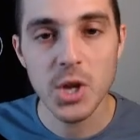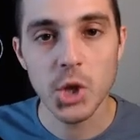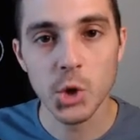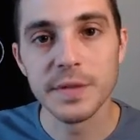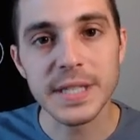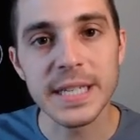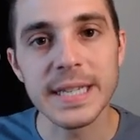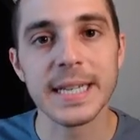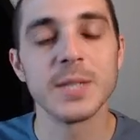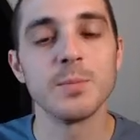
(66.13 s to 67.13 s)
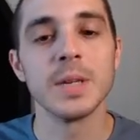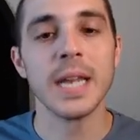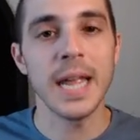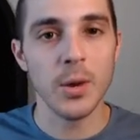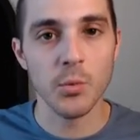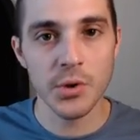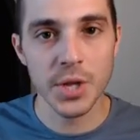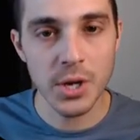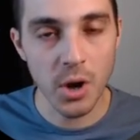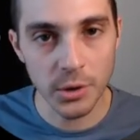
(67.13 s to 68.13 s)
you've seen that it's been a
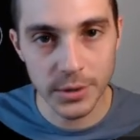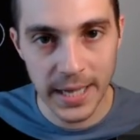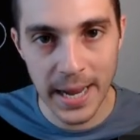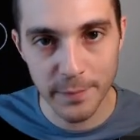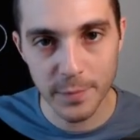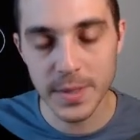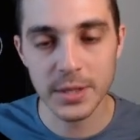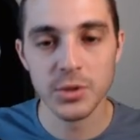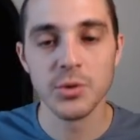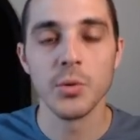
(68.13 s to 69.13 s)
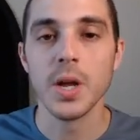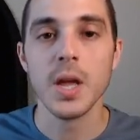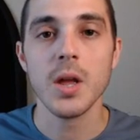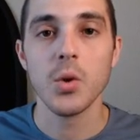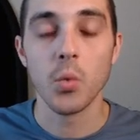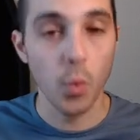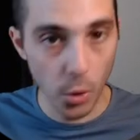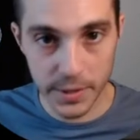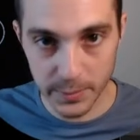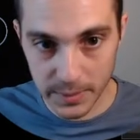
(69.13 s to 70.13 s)
really hard time for me to
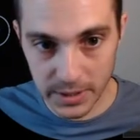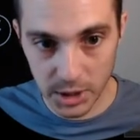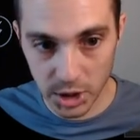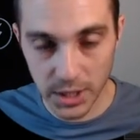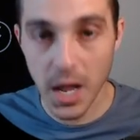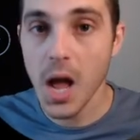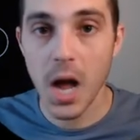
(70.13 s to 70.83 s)
roll this position,